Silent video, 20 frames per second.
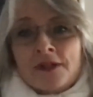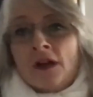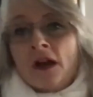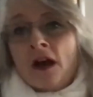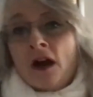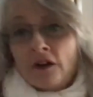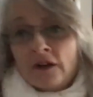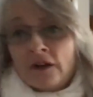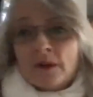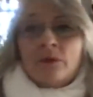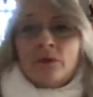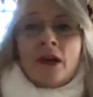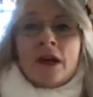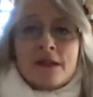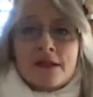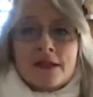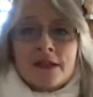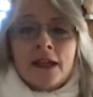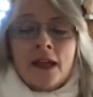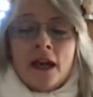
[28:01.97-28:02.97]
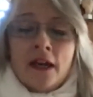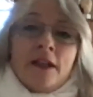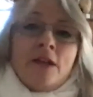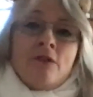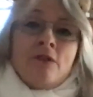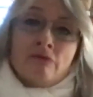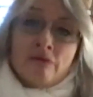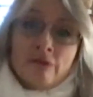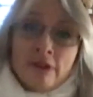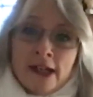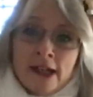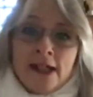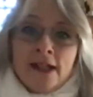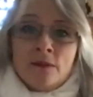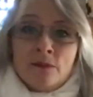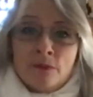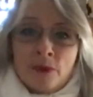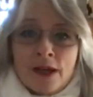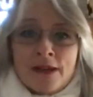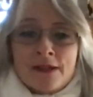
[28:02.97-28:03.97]
that are embracing it, are they really
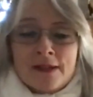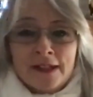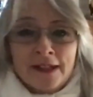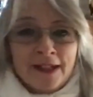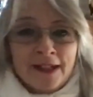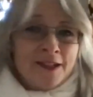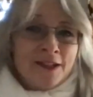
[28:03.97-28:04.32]
embracing